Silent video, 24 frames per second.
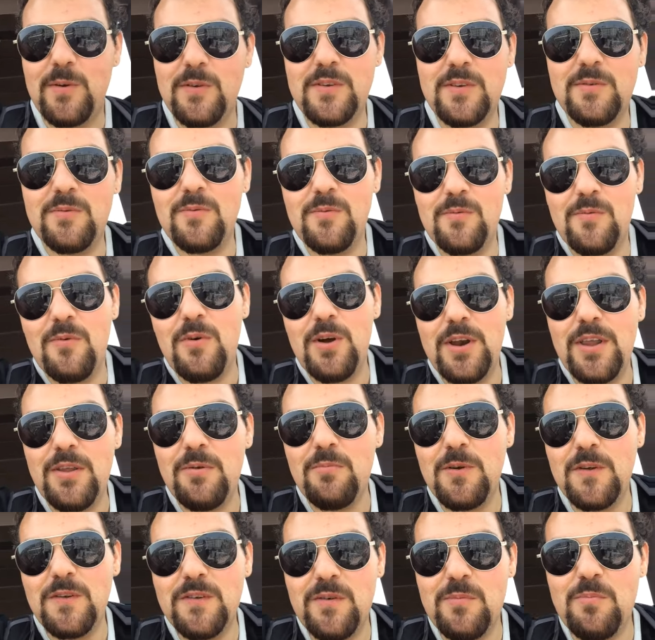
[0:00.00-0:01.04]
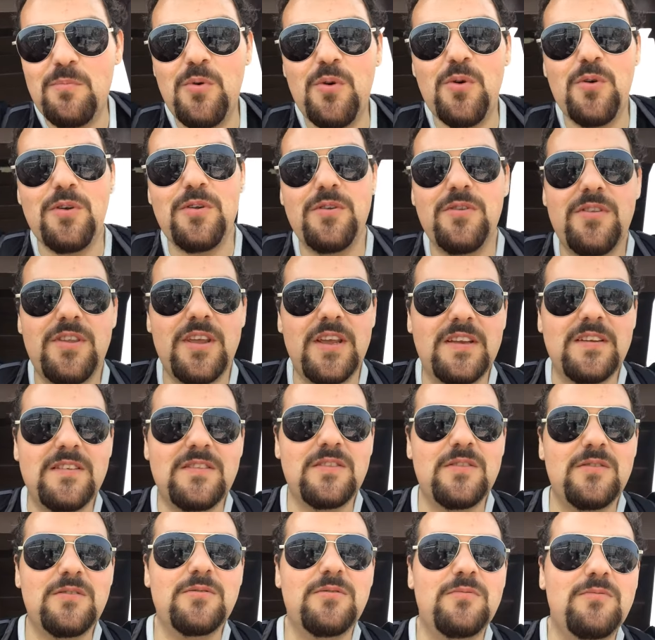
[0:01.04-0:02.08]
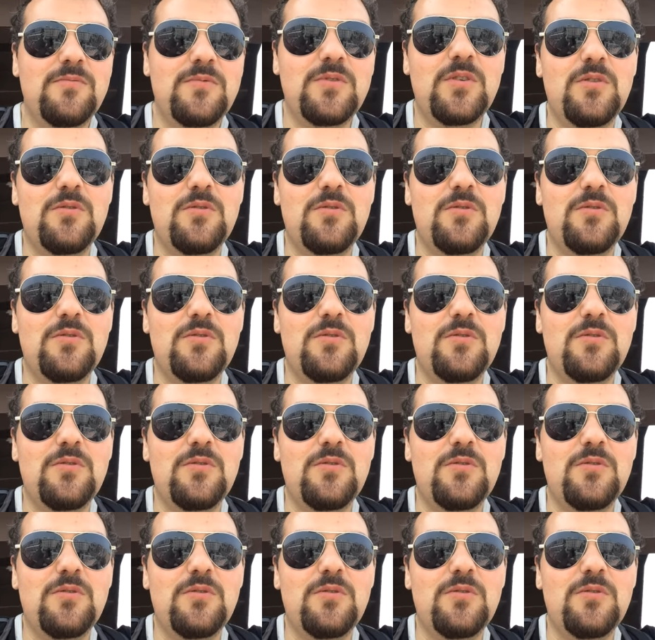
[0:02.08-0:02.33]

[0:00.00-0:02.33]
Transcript: most, one of the most important things you'll,